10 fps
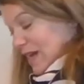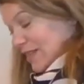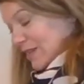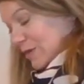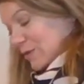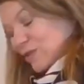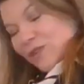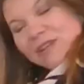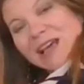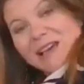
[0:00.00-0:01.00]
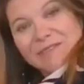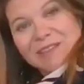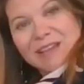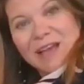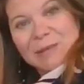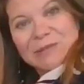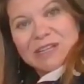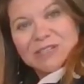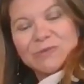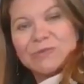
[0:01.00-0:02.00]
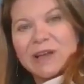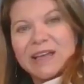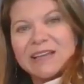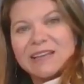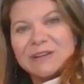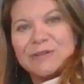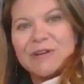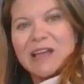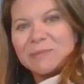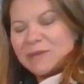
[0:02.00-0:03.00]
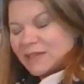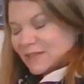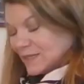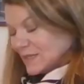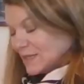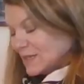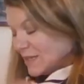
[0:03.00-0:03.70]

And then you should have the object right in your eyepiece.